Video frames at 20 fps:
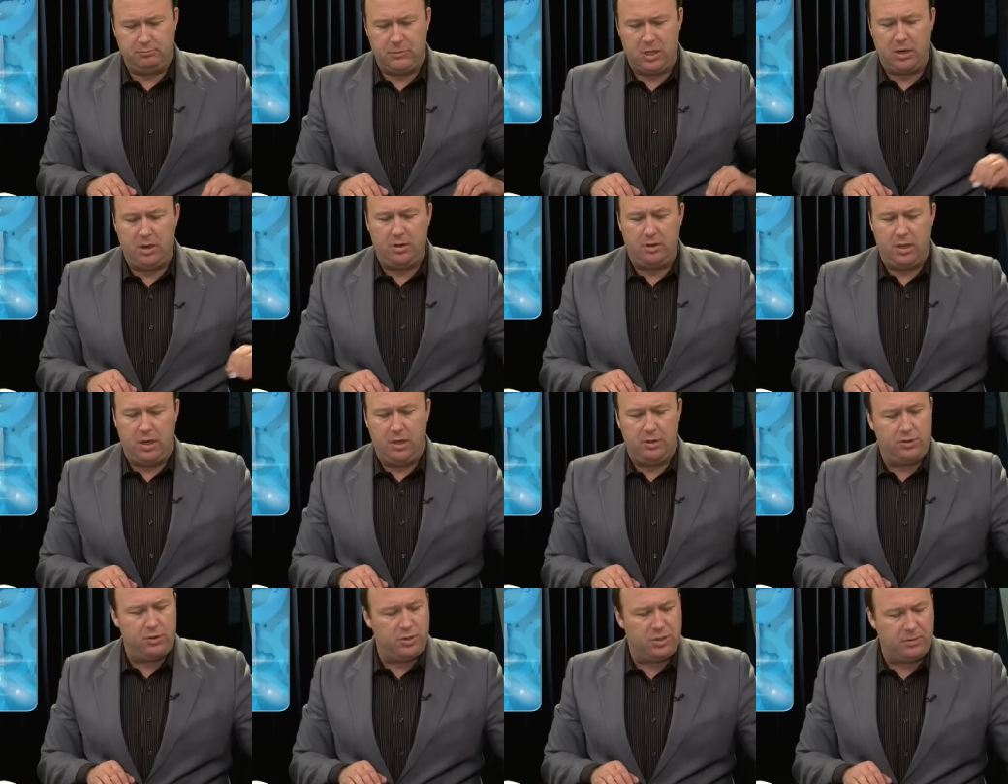get
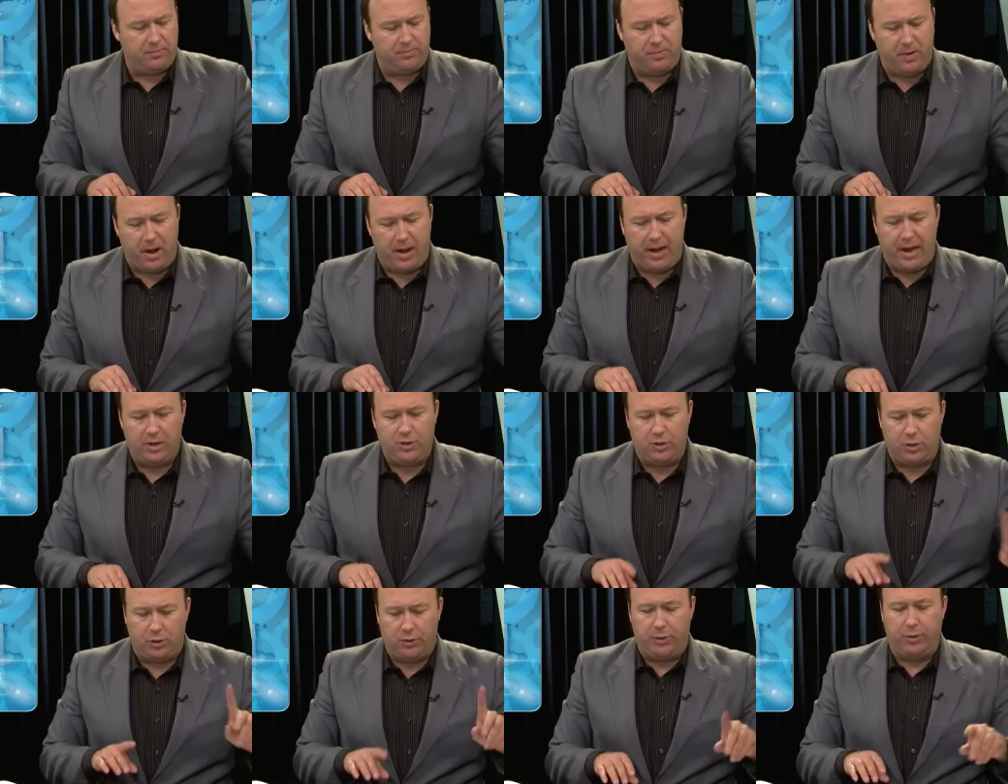into some
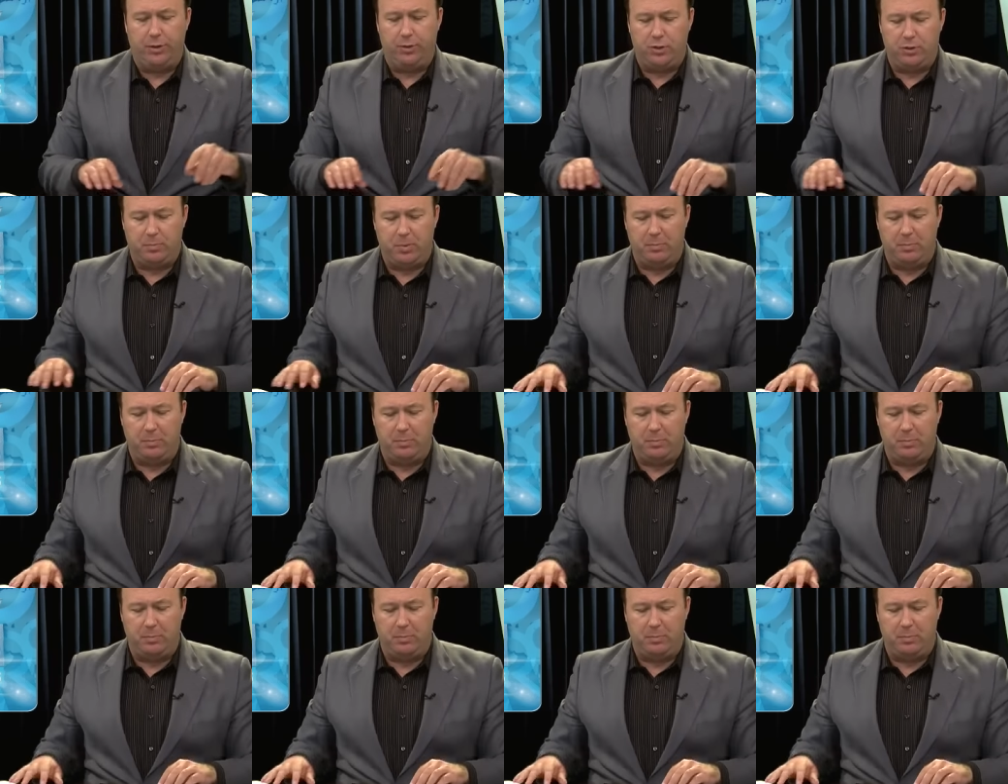financial news.